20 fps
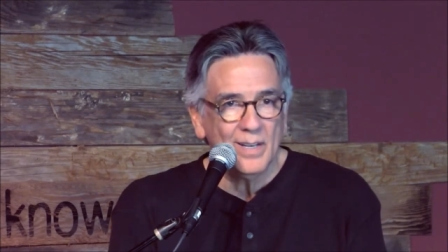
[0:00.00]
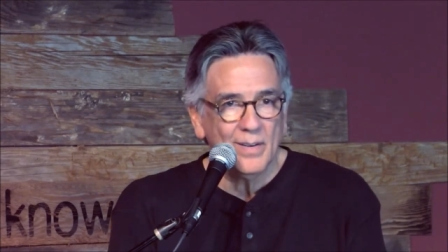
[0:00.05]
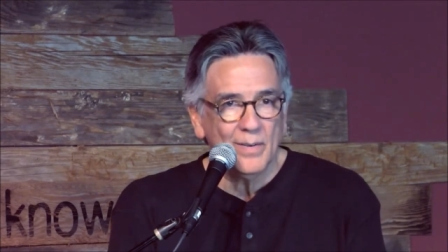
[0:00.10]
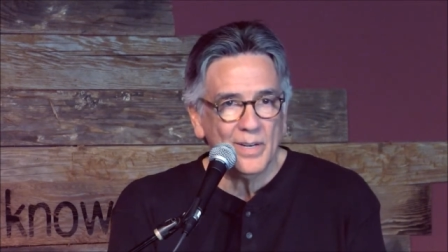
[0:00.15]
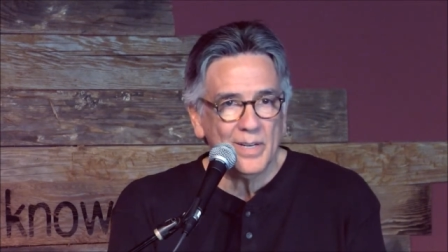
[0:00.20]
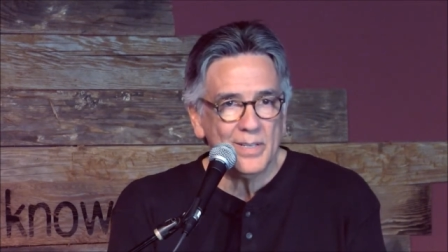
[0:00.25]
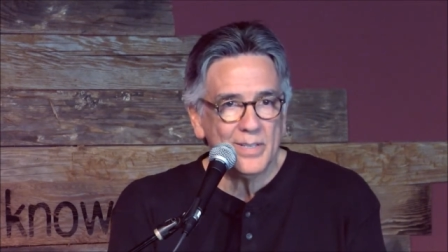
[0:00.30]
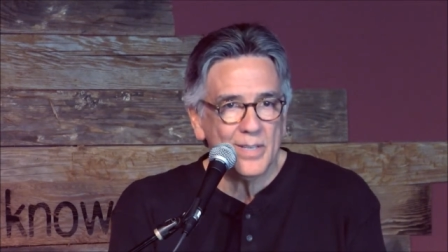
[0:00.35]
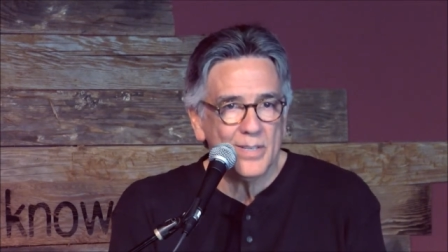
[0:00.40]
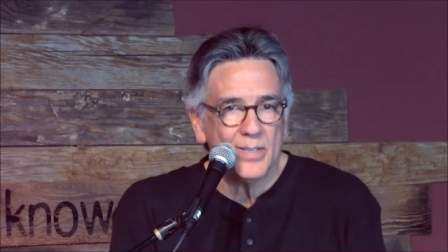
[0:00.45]

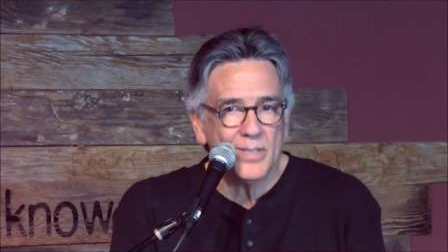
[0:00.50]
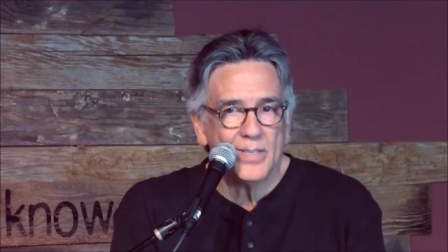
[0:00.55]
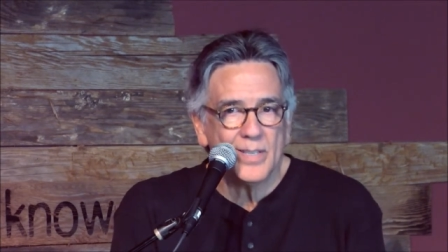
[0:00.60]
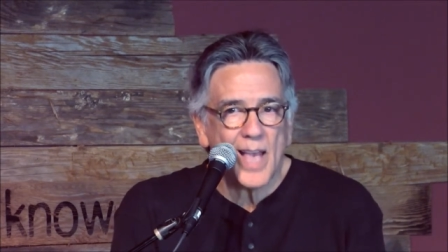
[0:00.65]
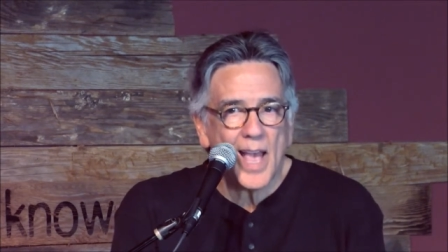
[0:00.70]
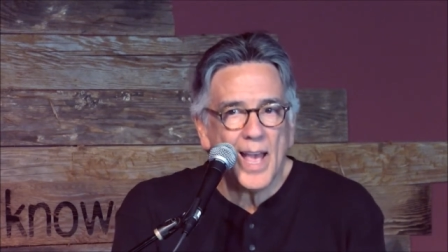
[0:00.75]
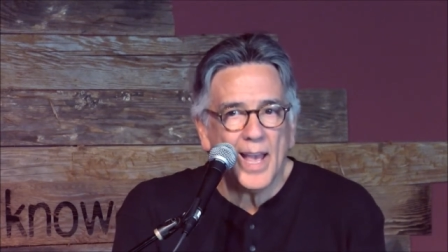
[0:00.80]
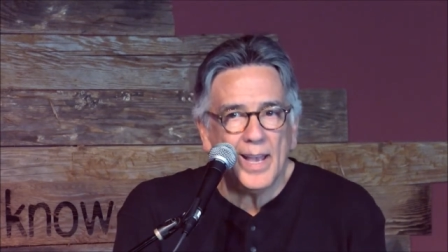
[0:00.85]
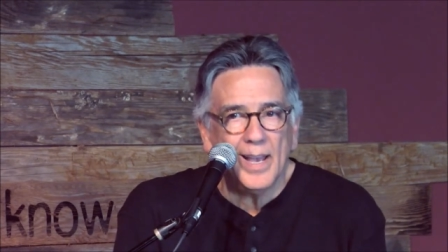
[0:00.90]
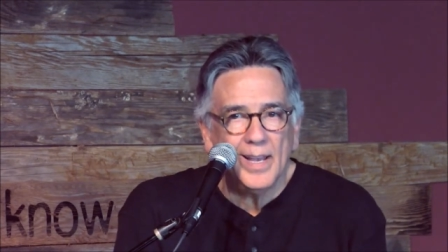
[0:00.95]
What did Jesus
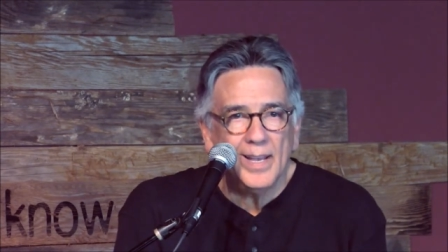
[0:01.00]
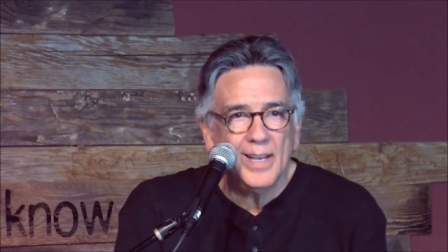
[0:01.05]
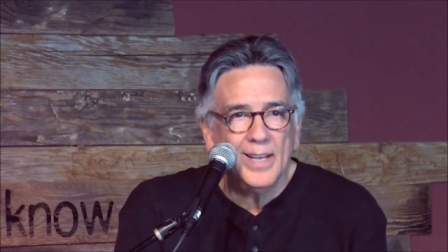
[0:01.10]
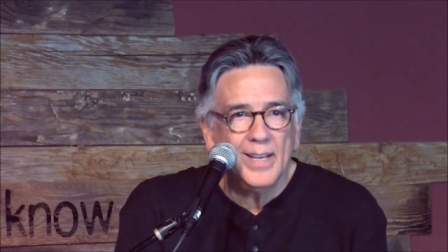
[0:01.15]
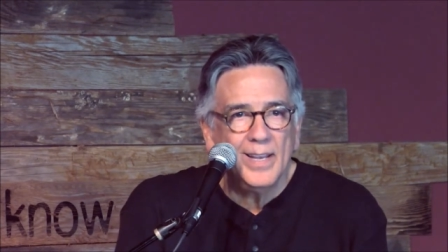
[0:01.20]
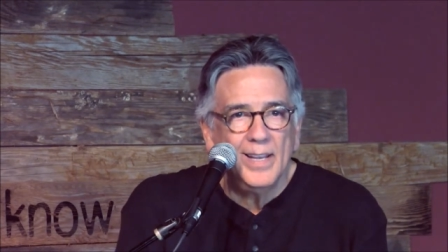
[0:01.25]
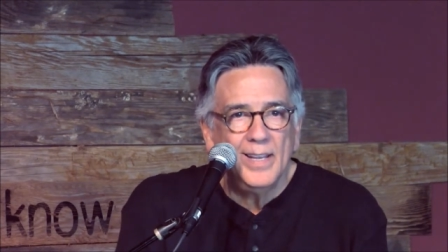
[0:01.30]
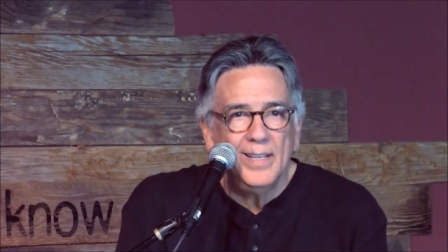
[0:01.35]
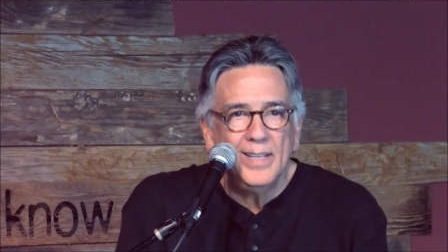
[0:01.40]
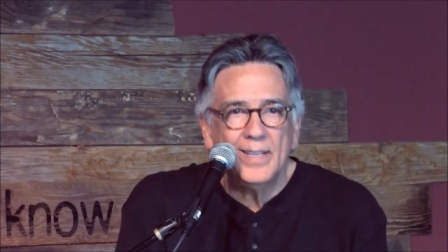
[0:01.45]
say?
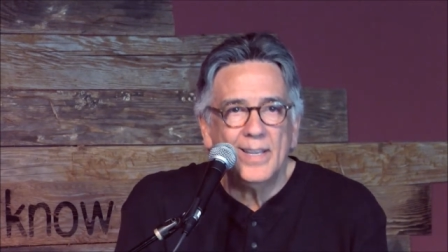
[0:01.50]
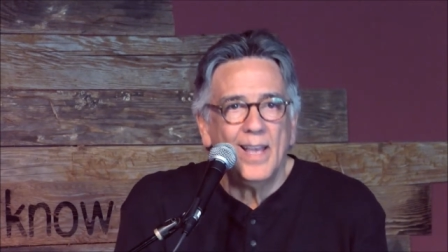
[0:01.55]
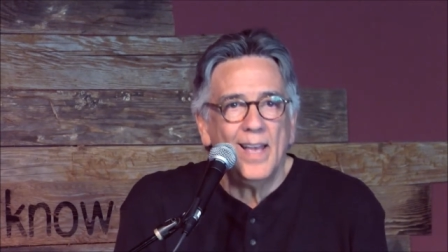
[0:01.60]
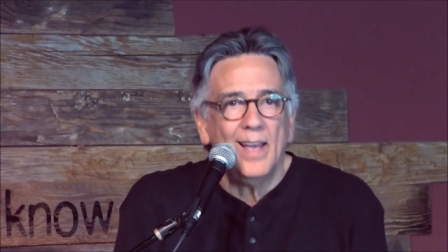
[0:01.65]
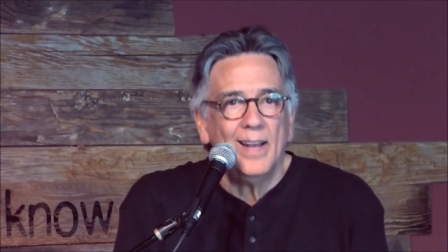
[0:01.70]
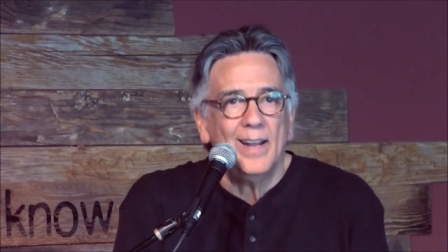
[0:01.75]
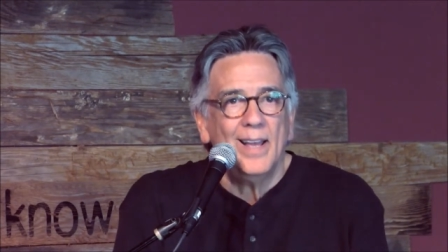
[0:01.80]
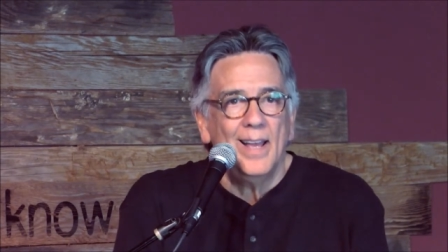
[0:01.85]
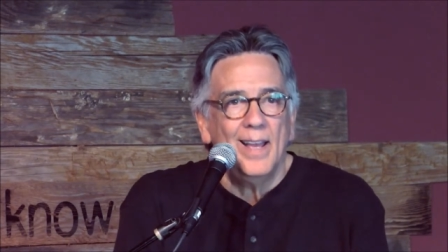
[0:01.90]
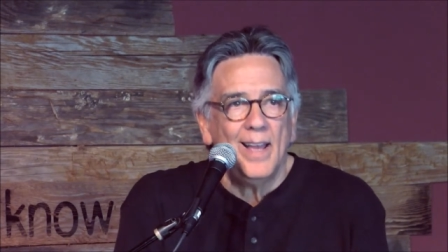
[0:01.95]
You
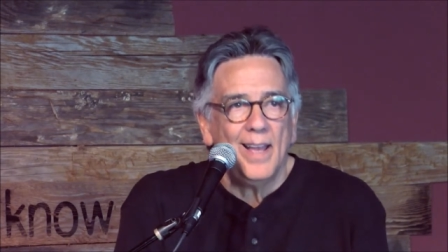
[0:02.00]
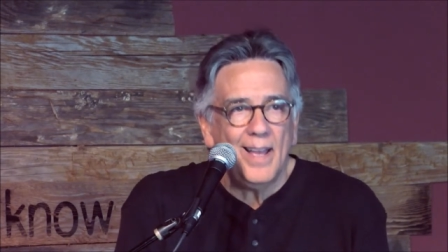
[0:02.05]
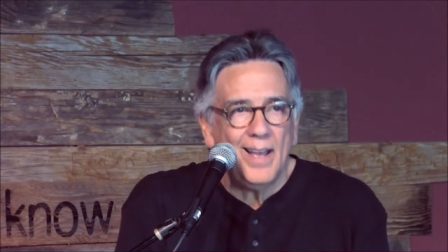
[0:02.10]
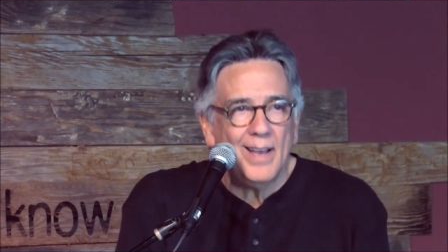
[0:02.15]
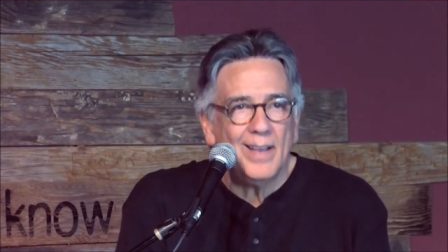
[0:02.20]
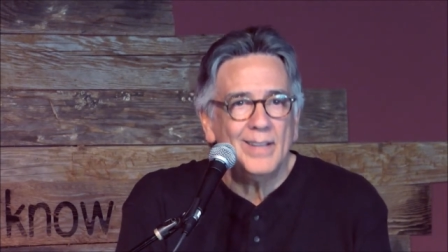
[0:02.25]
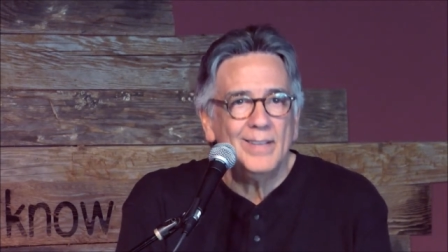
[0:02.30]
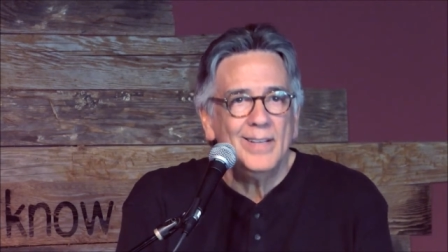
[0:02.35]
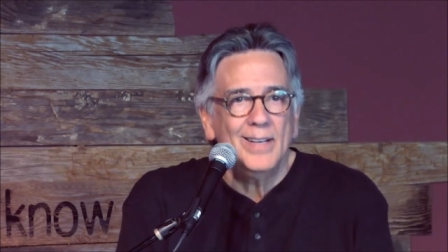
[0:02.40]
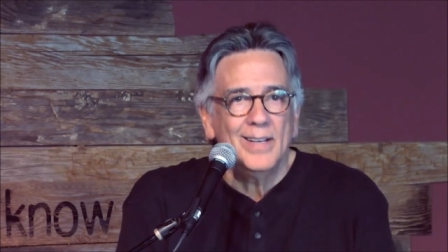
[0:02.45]
can't
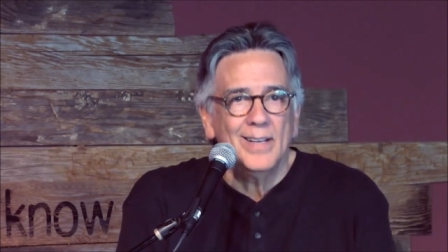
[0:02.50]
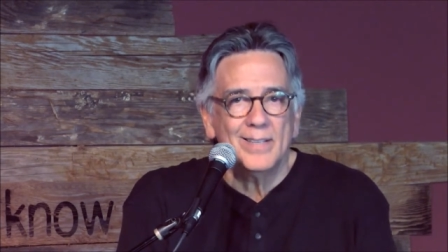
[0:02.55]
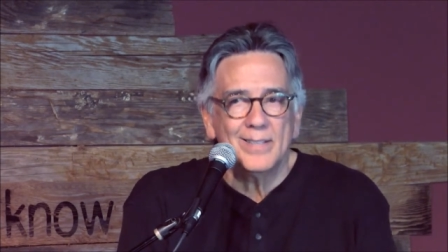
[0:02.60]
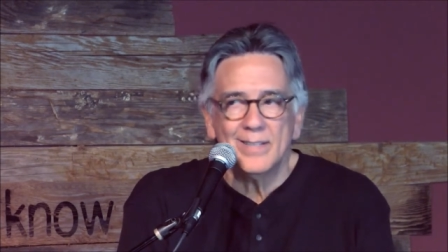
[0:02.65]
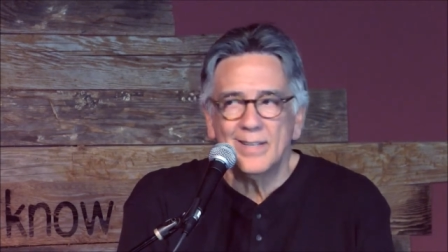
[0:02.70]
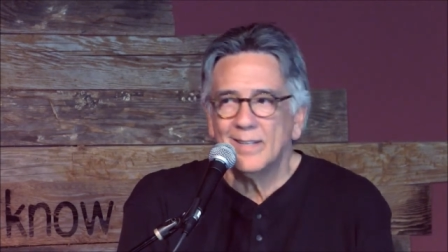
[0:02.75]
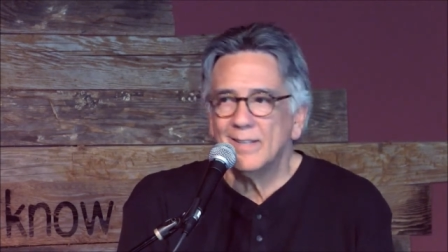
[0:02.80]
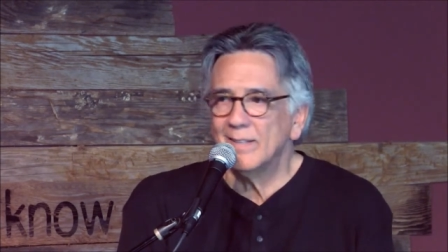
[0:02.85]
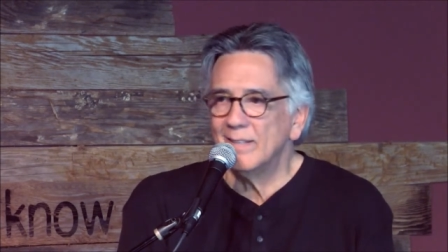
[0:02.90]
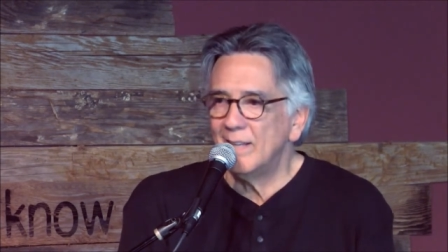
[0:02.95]
add a
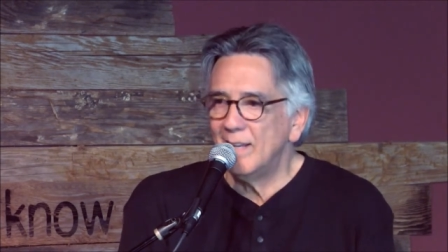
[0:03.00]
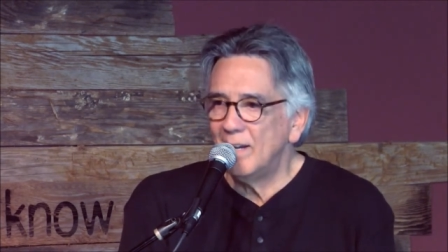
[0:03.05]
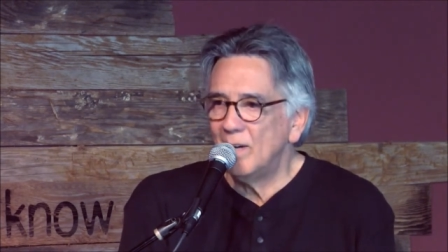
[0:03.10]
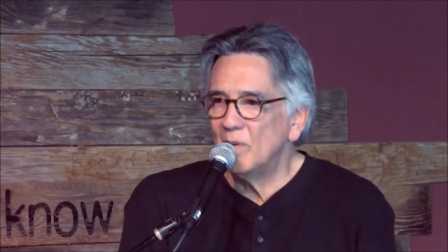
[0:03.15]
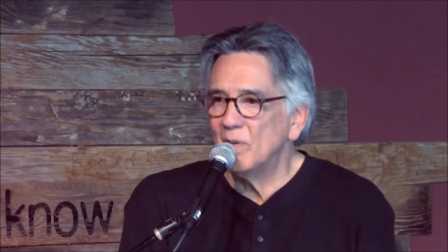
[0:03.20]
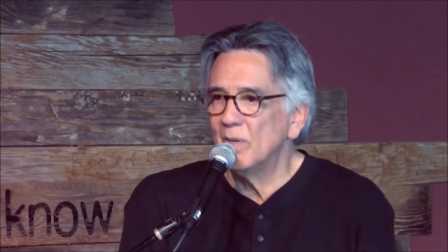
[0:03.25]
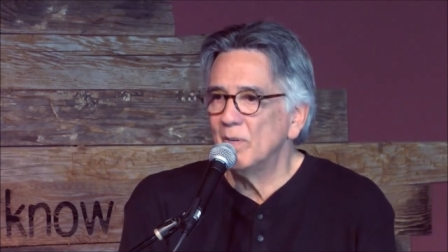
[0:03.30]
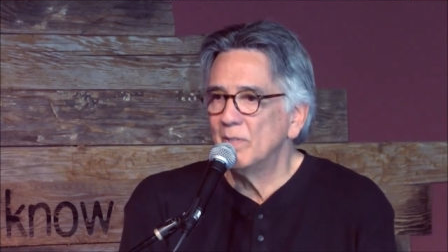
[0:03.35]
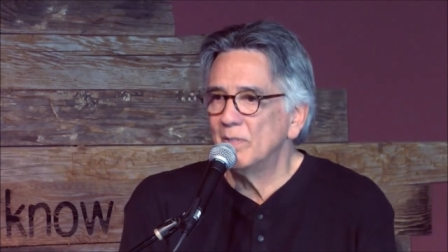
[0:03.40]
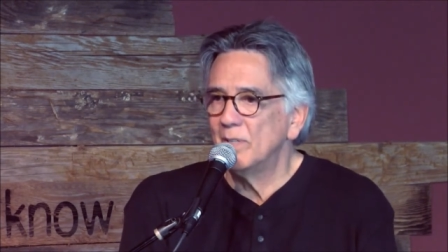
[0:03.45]
single
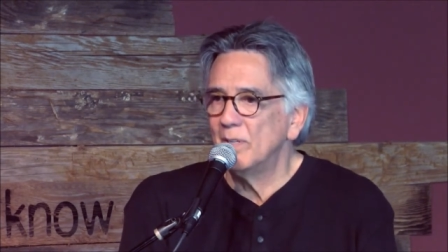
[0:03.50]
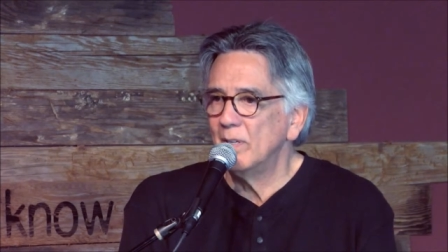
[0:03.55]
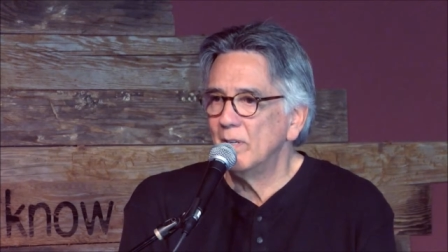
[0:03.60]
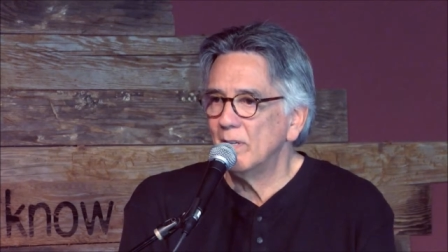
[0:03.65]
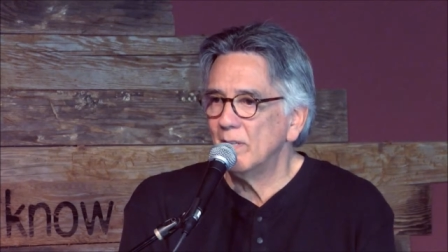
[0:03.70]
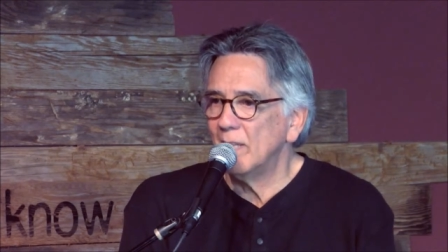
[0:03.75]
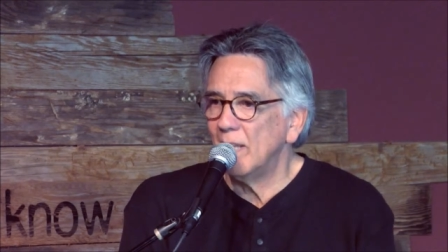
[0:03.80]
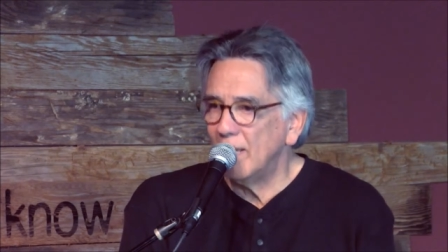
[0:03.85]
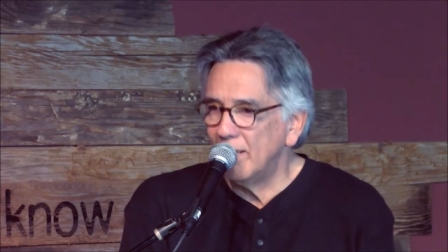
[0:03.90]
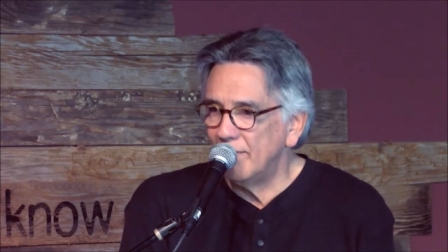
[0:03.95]
hour to
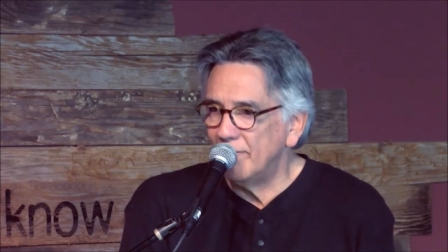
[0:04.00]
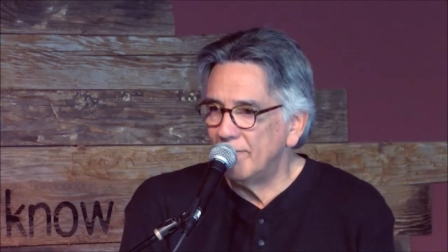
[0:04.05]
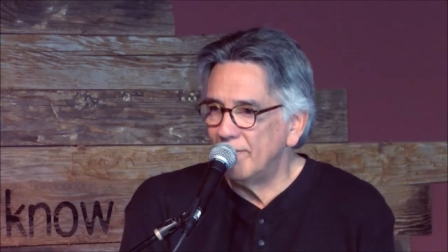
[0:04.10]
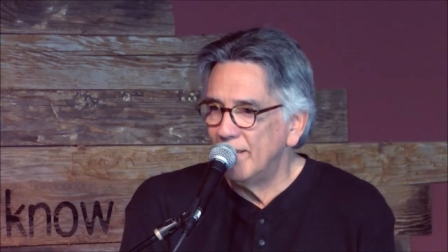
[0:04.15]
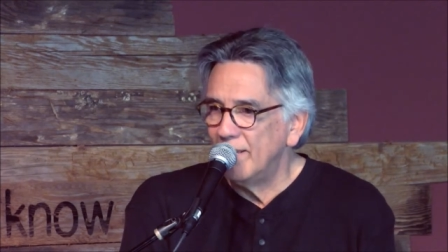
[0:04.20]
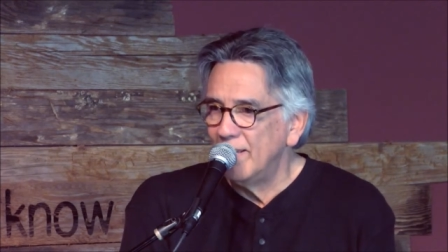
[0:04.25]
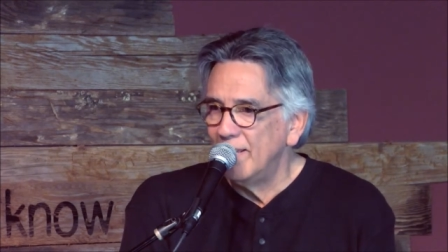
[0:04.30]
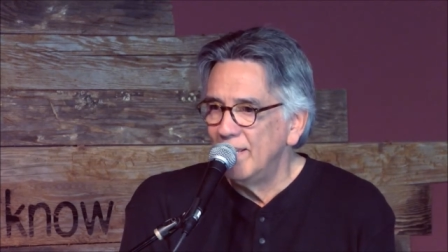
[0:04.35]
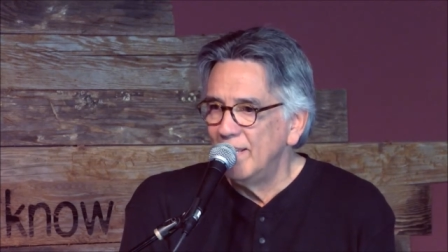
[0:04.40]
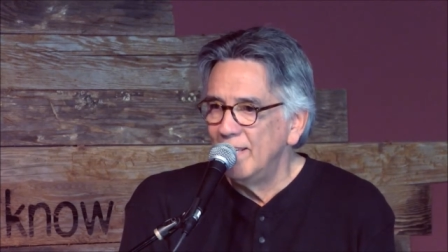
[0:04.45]
your life.